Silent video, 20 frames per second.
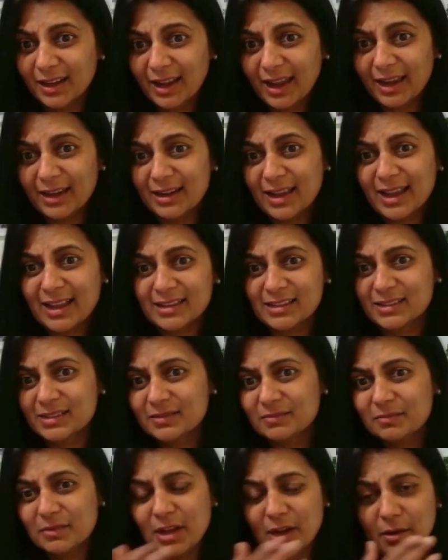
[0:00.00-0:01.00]
And
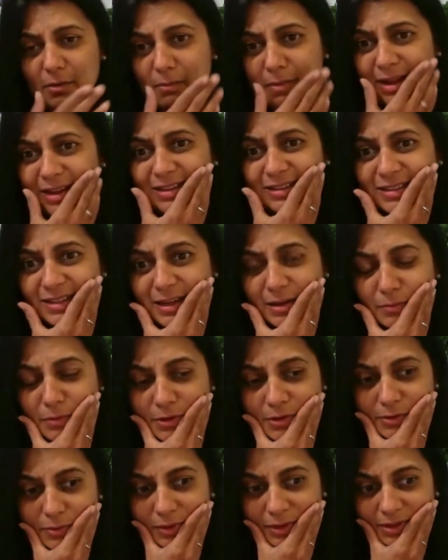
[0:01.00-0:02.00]
as many
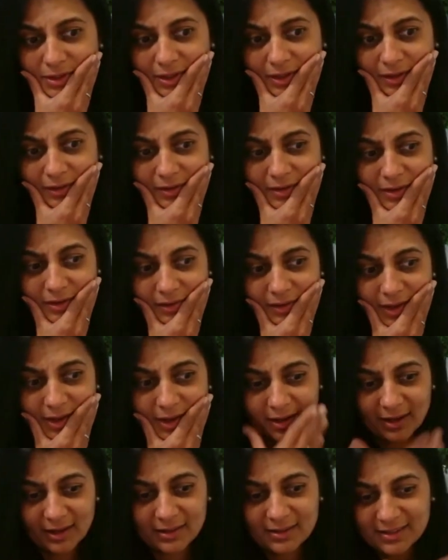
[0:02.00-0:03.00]
CMOs will tell you, like
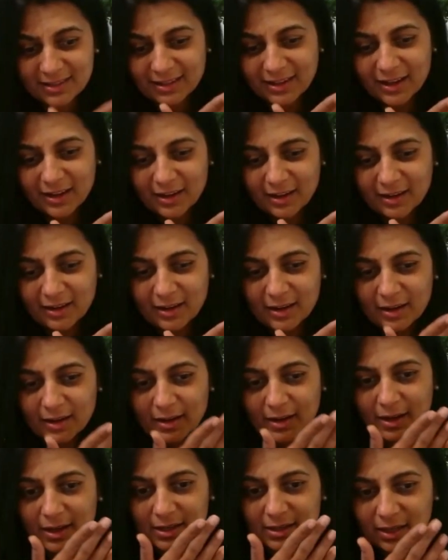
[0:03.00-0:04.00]

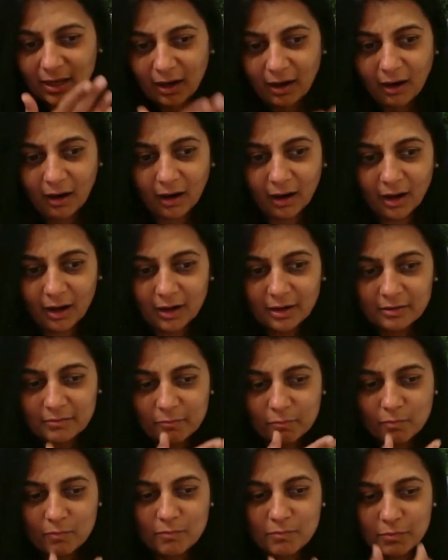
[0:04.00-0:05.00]
it's
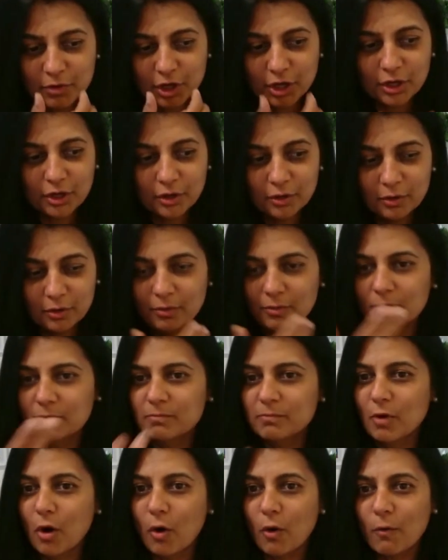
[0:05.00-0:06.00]
hard to
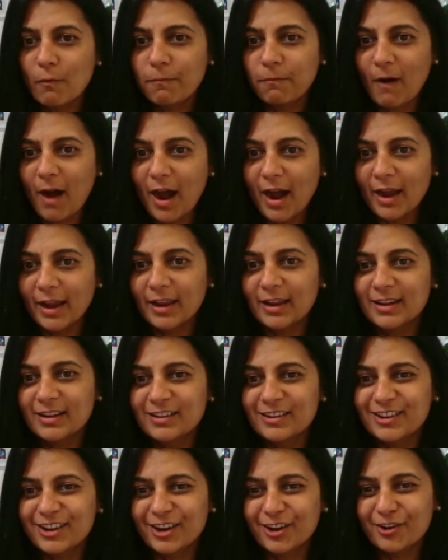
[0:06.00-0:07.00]
go
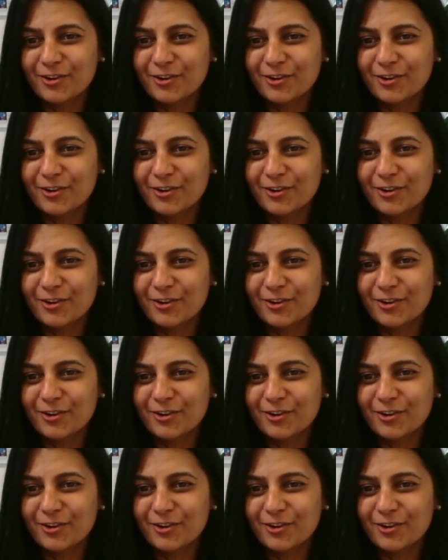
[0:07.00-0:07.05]
find